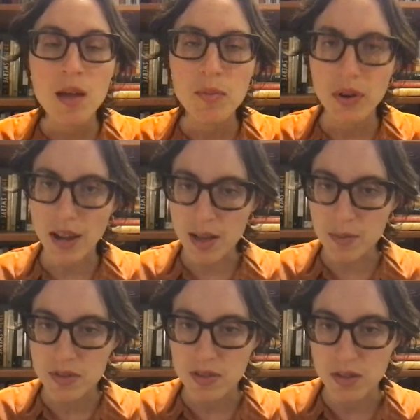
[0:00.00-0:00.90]

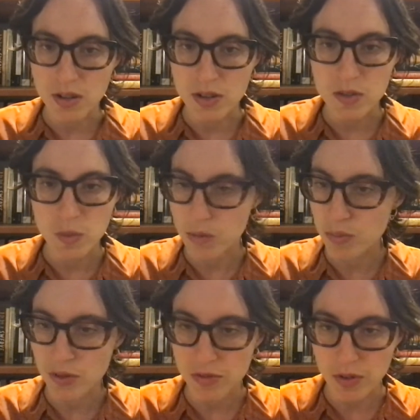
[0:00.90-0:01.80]
Perhaps the nurse would
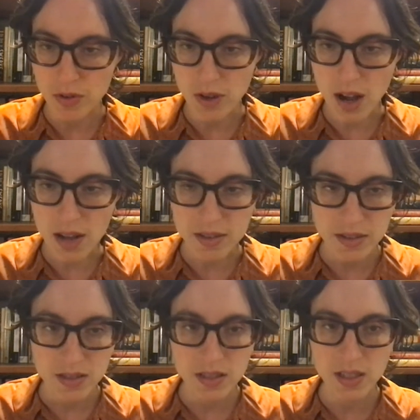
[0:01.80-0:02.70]
prefer not
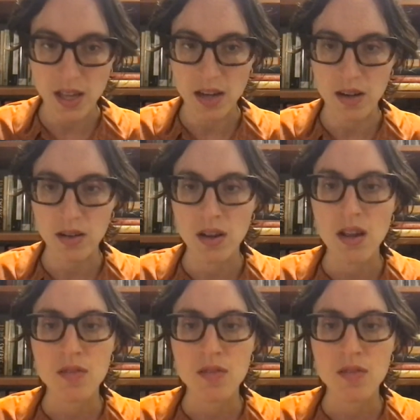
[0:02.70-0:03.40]
to care